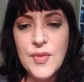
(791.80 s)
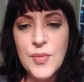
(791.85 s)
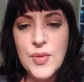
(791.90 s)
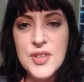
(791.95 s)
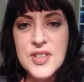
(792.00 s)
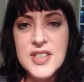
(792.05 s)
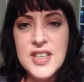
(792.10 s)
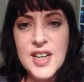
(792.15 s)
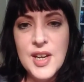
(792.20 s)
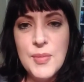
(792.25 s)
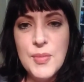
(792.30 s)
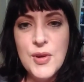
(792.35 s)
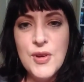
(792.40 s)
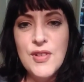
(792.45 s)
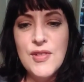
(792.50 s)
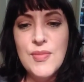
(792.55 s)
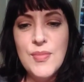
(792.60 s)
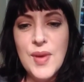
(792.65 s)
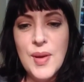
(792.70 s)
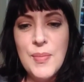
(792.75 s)
wants any
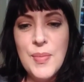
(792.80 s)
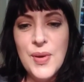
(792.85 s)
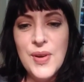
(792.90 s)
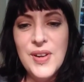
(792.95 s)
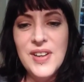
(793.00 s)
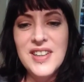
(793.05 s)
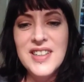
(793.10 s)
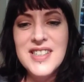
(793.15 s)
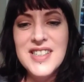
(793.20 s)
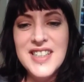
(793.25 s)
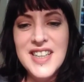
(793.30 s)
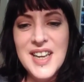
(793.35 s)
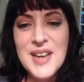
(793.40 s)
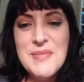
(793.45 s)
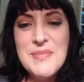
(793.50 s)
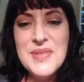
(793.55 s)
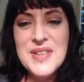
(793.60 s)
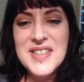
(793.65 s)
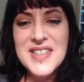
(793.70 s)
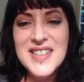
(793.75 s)
more of my pointless
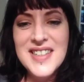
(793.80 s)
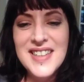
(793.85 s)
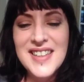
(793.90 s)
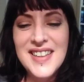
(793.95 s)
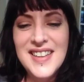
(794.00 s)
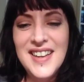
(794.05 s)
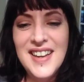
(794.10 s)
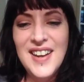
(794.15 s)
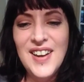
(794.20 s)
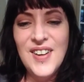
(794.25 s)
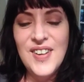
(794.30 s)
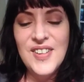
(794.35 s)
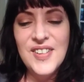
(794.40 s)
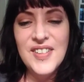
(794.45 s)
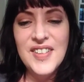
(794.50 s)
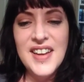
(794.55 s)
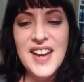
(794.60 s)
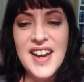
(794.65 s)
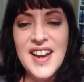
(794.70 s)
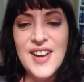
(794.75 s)
tips
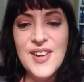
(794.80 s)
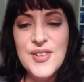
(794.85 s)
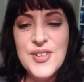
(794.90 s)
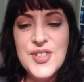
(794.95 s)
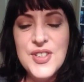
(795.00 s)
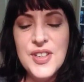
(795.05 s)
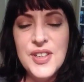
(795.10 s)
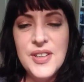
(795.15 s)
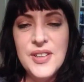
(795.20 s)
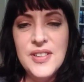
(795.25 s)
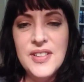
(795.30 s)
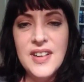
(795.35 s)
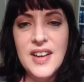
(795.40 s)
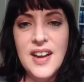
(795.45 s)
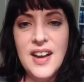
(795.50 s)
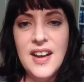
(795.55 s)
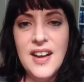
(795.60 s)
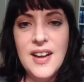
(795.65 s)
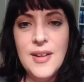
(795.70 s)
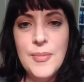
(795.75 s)
on how to
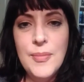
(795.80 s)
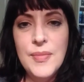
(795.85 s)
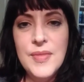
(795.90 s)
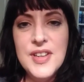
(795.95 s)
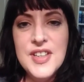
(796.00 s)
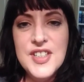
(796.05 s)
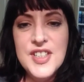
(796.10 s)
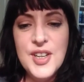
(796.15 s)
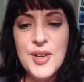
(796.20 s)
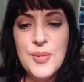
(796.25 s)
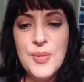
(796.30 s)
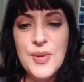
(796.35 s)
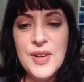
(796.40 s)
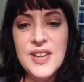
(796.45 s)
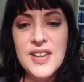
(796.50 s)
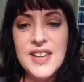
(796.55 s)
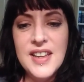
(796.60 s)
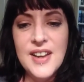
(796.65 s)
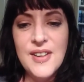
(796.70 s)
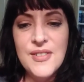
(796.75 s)
deal
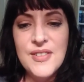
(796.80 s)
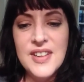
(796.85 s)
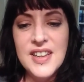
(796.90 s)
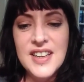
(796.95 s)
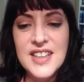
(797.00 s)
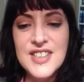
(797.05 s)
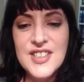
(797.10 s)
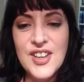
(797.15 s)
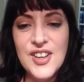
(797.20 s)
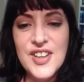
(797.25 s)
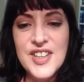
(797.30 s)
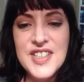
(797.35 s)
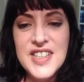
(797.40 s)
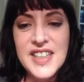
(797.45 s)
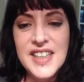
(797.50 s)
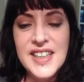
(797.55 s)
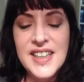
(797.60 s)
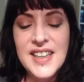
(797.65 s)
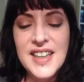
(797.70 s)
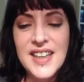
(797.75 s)
with health
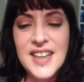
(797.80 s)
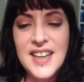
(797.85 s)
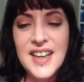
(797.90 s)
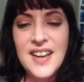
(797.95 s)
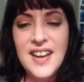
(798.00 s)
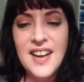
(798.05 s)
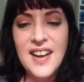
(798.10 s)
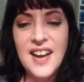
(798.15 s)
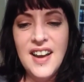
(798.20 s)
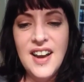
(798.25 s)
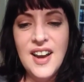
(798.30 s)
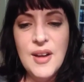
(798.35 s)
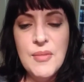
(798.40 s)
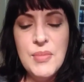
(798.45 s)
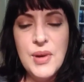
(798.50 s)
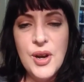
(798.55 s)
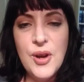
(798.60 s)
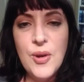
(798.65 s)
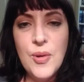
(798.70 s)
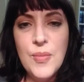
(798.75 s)
anxiety,
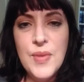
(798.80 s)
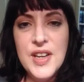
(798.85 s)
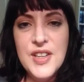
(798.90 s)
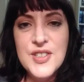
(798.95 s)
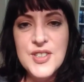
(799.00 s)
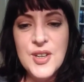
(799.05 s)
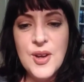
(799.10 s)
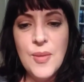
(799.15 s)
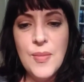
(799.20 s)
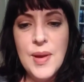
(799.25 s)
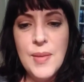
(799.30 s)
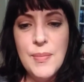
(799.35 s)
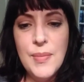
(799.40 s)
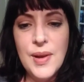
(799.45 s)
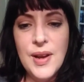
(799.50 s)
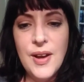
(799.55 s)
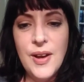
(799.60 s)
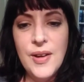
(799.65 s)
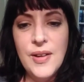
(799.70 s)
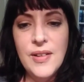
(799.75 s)
by all means comment
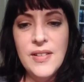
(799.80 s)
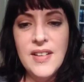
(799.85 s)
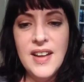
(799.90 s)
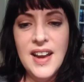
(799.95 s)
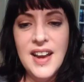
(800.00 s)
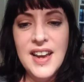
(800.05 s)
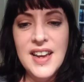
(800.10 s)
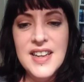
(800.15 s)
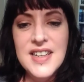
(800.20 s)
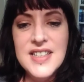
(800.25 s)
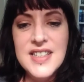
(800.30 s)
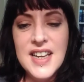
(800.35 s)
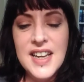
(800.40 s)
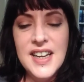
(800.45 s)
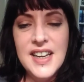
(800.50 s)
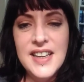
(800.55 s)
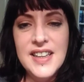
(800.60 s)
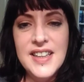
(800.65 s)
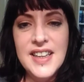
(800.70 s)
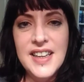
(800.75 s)
below, and
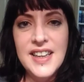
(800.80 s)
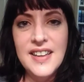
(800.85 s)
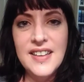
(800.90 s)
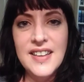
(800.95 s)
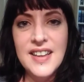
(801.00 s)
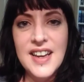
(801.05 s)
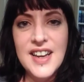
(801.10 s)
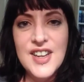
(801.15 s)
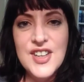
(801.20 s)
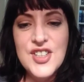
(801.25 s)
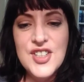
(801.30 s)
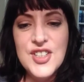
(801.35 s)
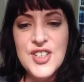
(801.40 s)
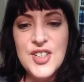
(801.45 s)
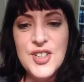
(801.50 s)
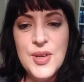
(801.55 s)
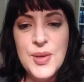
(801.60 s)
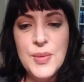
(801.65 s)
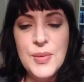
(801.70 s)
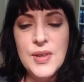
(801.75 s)
anything that
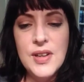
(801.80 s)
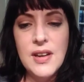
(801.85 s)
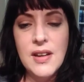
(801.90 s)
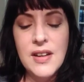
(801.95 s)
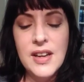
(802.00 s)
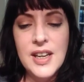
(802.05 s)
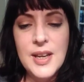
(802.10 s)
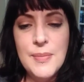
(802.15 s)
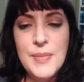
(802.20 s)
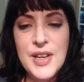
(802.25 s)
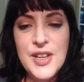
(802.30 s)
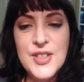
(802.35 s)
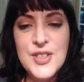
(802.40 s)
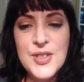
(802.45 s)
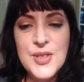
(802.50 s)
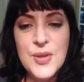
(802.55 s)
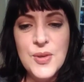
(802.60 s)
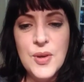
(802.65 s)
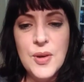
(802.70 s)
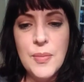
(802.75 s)
you would like me
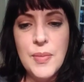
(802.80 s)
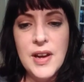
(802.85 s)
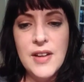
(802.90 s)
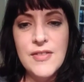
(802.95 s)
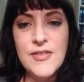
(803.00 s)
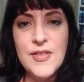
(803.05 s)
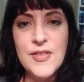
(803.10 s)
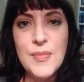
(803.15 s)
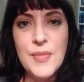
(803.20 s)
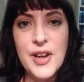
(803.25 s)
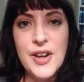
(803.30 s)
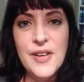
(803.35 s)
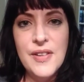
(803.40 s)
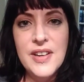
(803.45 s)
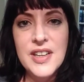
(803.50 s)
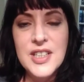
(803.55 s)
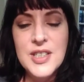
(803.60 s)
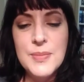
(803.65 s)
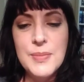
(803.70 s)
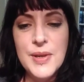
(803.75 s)
to talk about from my
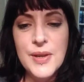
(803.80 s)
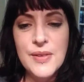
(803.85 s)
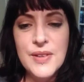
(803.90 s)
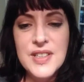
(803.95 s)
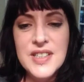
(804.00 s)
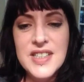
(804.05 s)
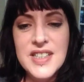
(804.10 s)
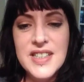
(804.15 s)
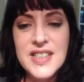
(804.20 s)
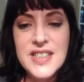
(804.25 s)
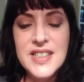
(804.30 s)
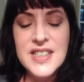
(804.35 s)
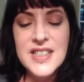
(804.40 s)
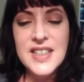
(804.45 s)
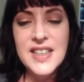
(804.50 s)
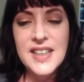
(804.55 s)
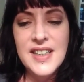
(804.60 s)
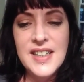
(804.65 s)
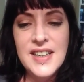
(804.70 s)
own experiences